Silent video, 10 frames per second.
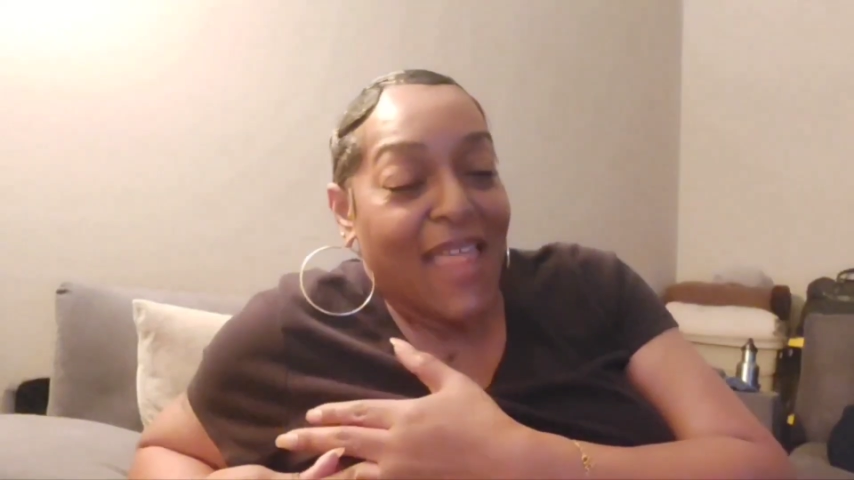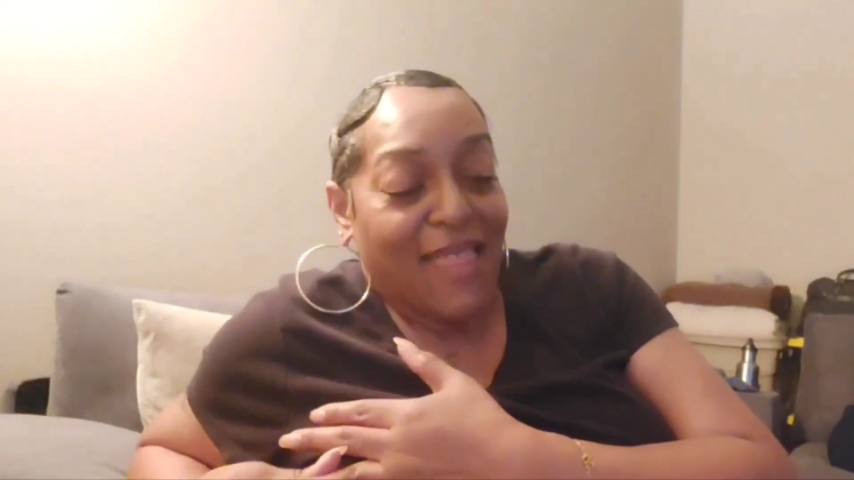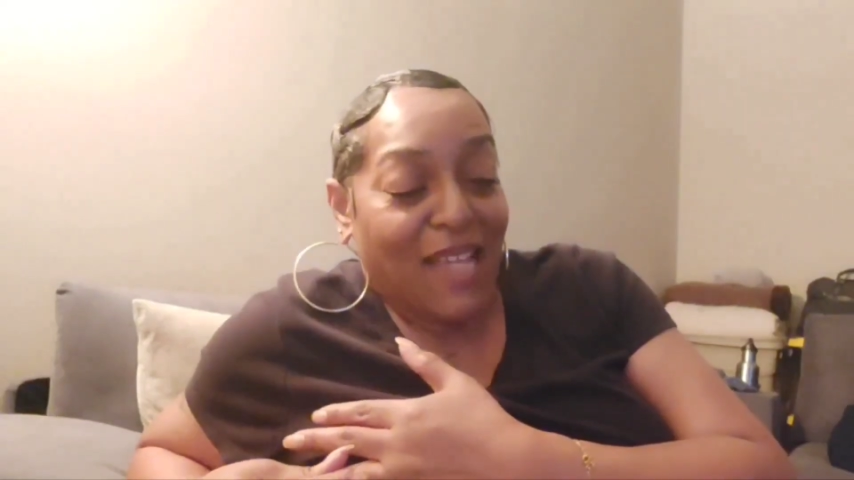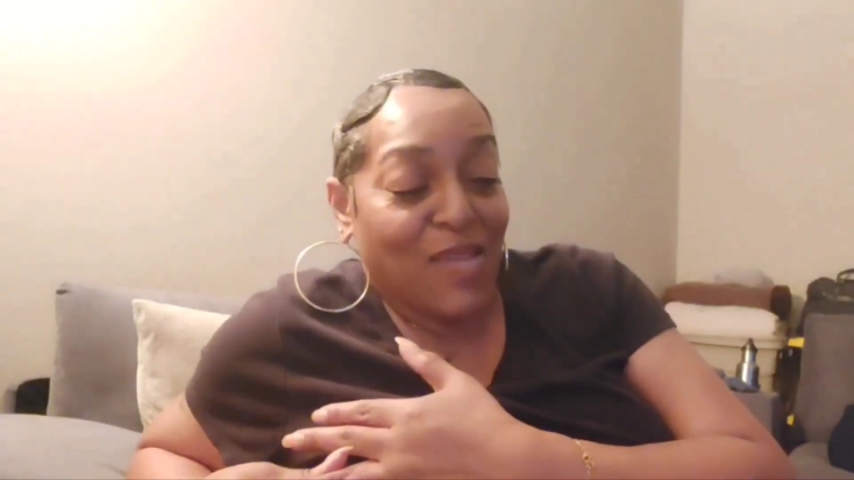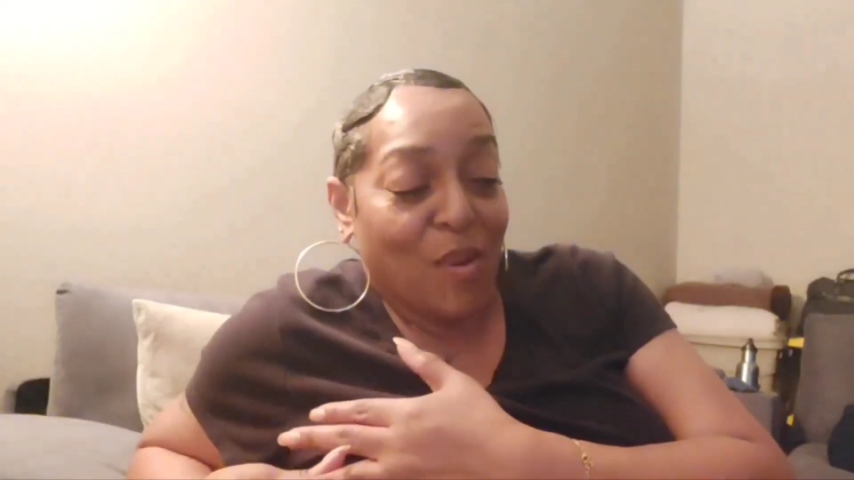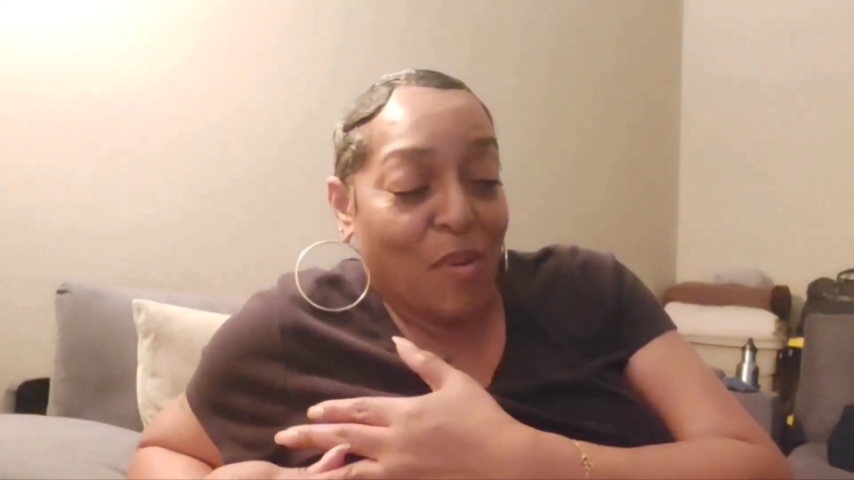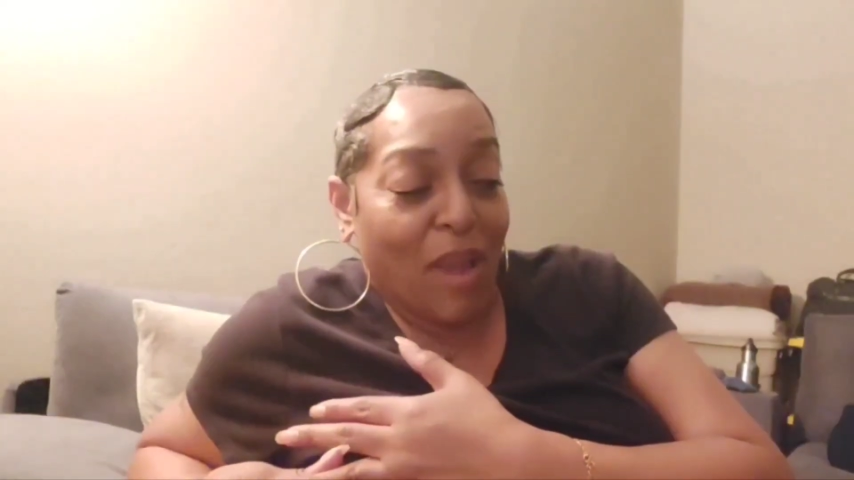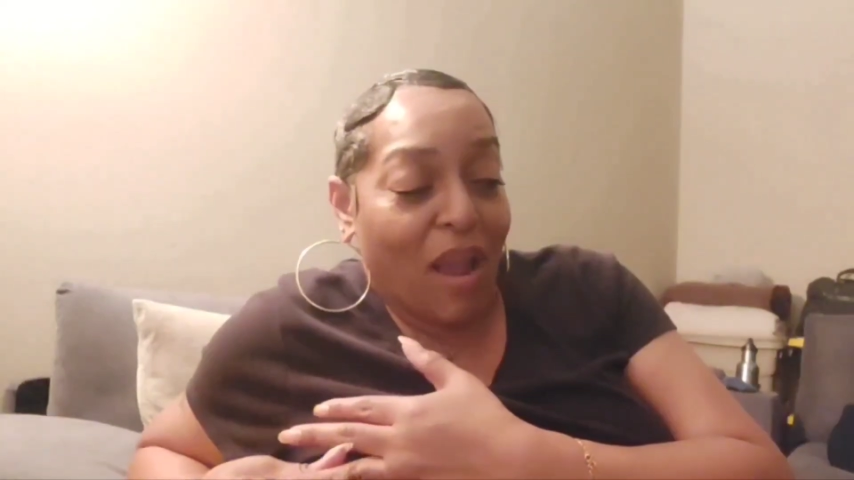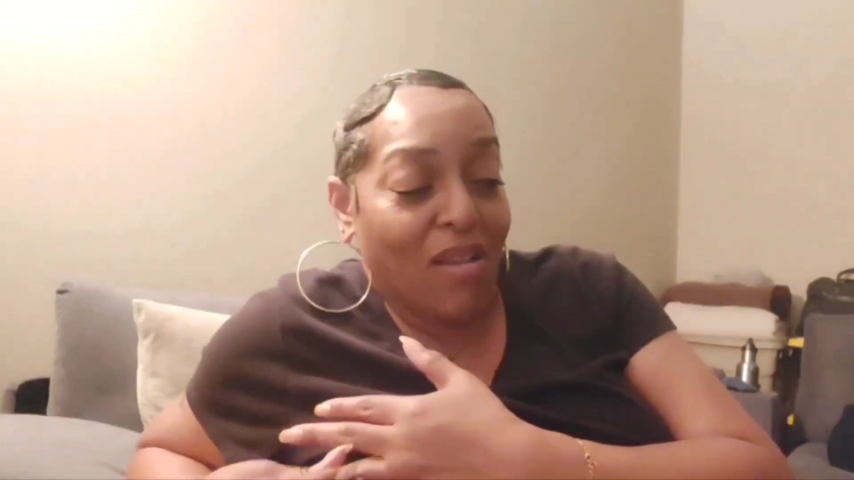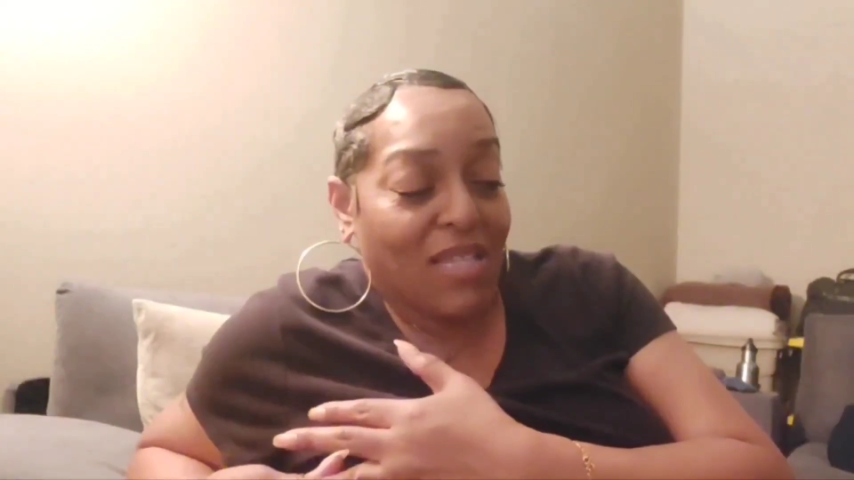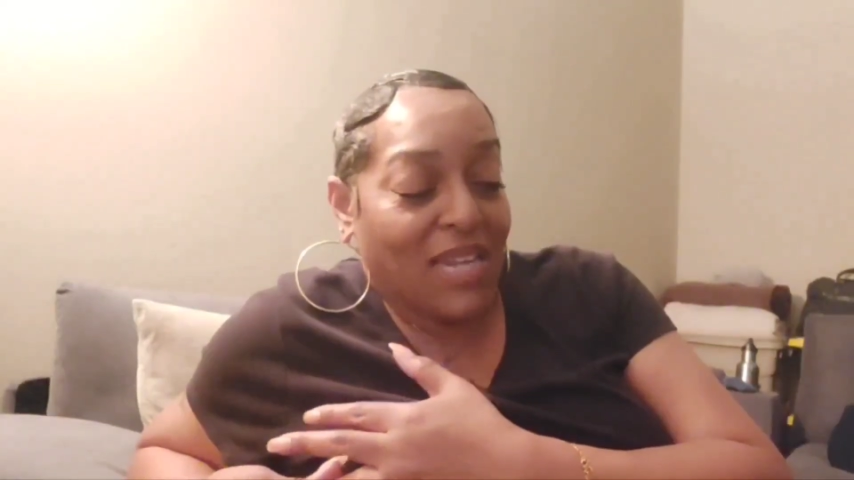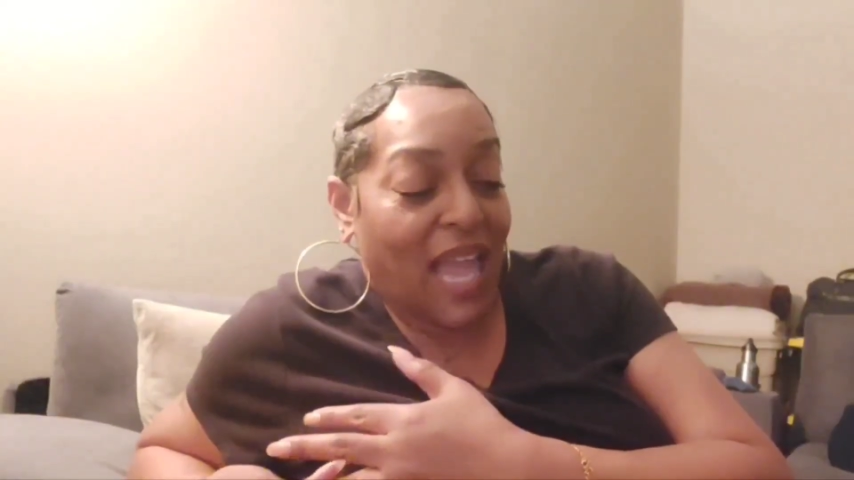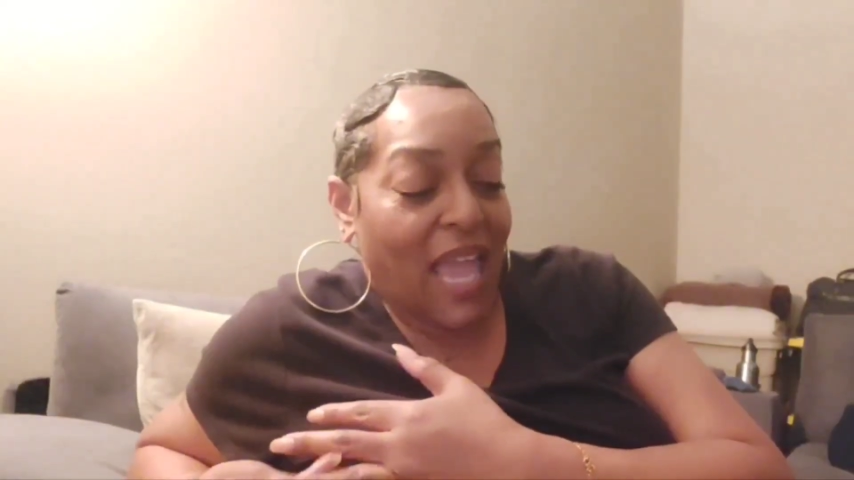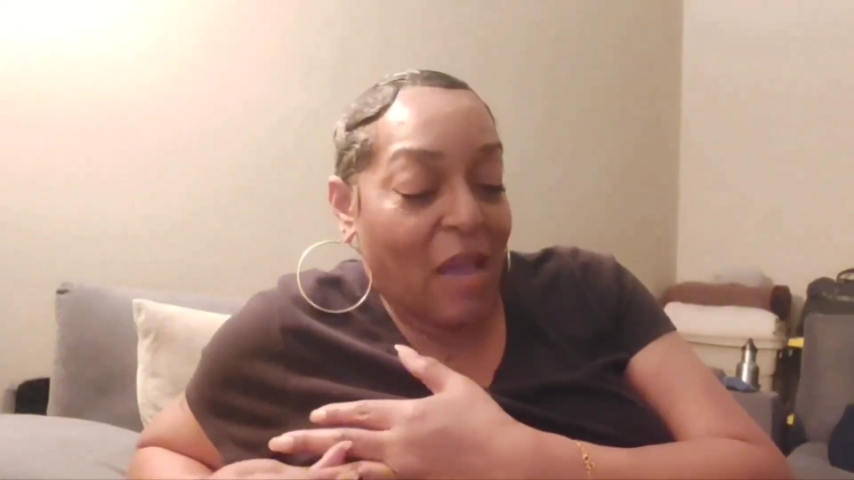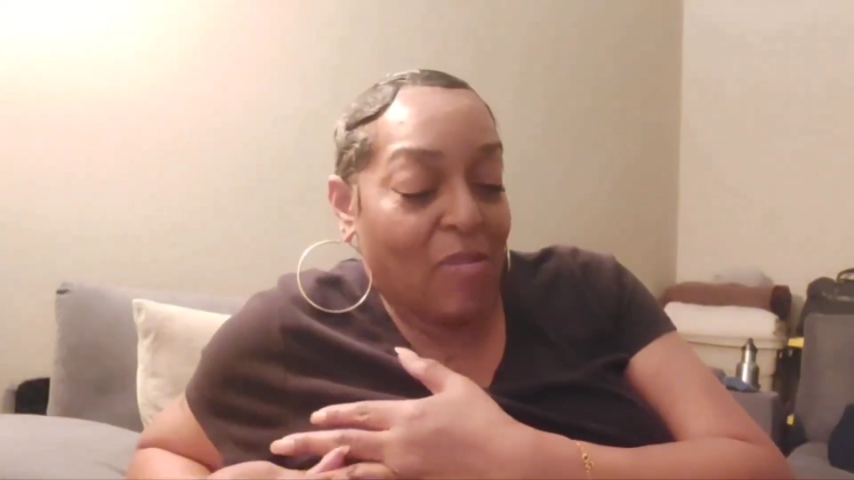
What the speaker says: That's where we are today.